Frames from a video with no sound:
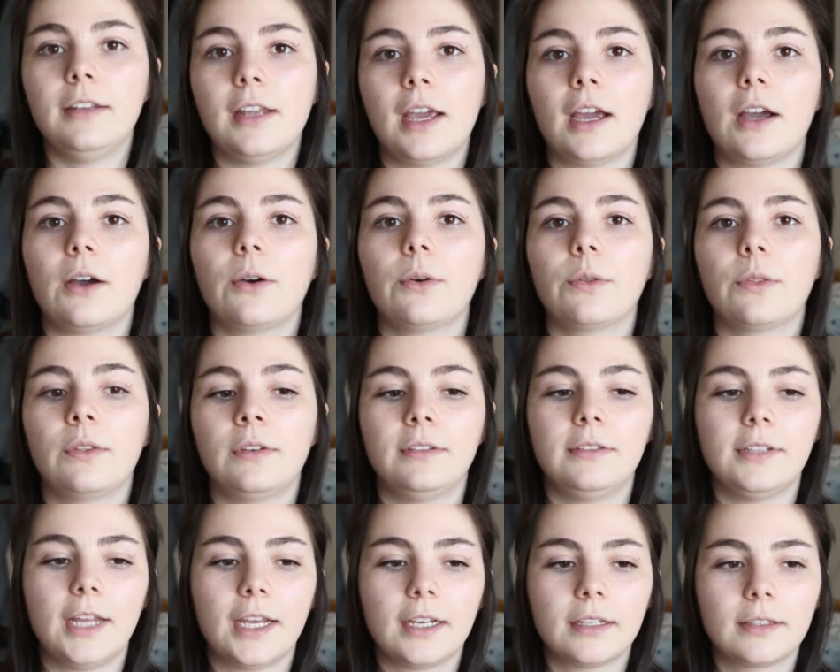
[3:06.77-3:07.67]
Now, the
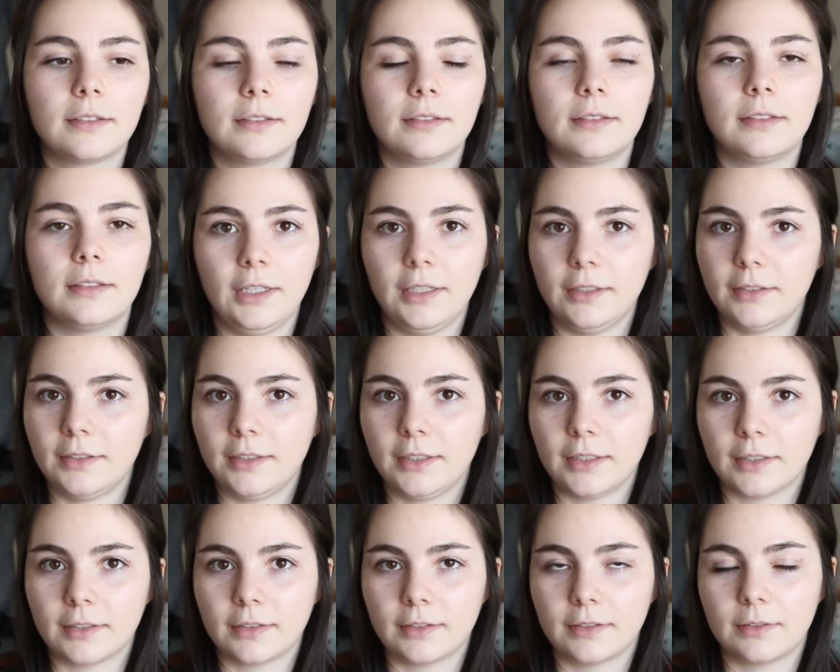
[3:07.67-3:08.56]
next
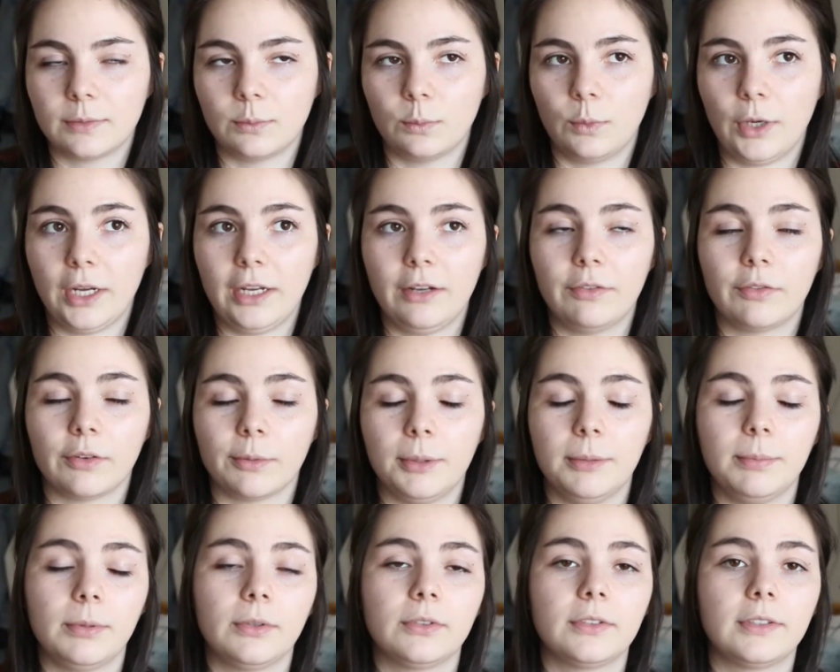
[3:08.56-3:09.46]
easiest way for
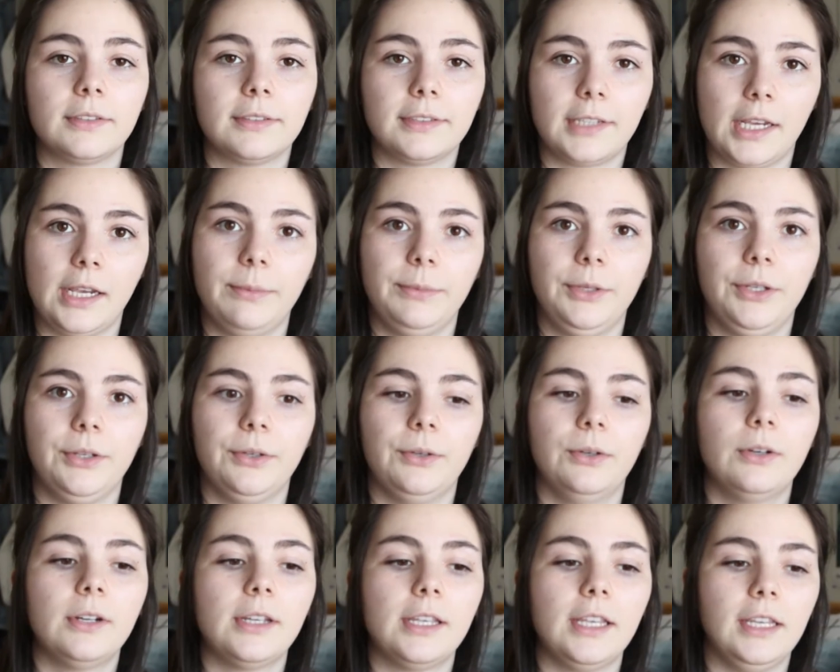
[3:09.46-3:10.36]
people to scam
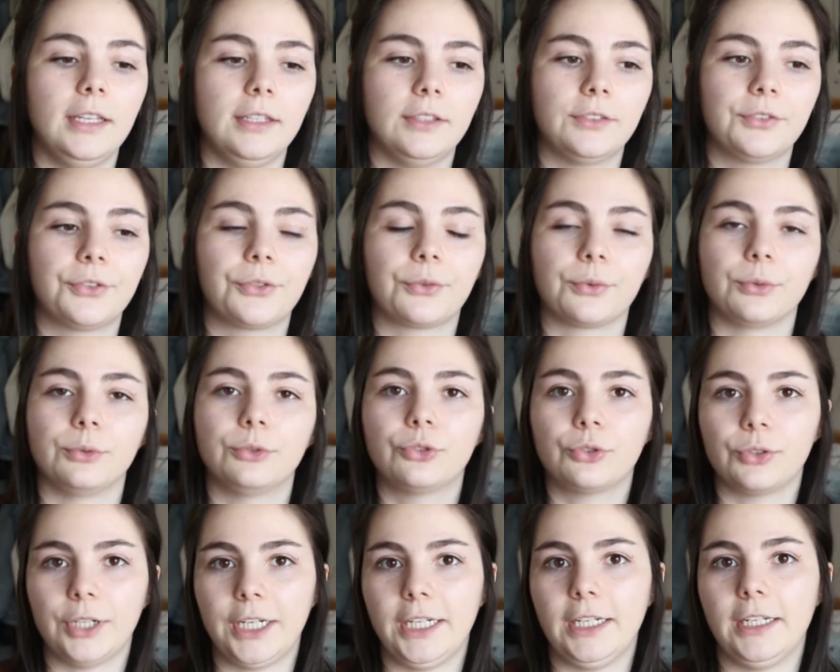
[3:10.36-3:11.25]
you is through
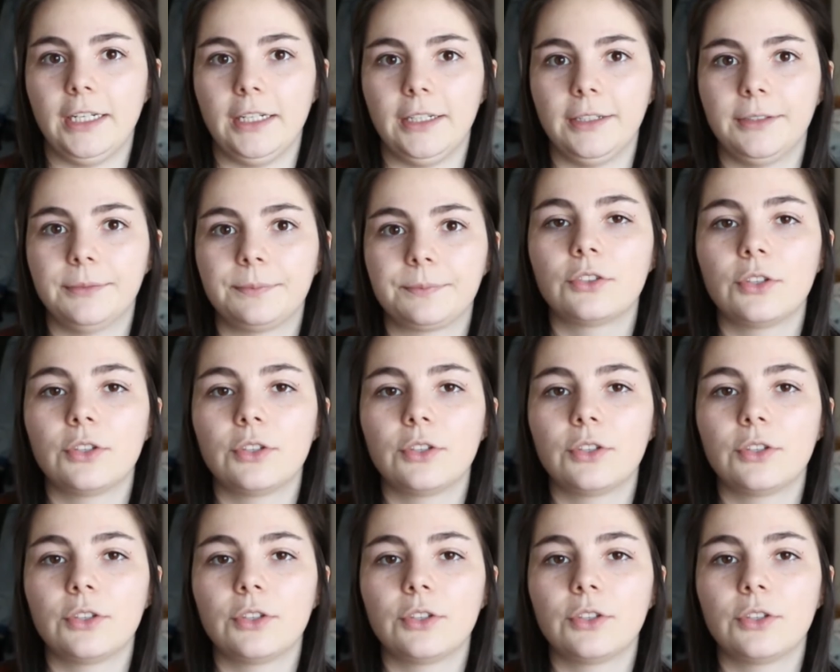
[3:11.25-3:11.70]
trading.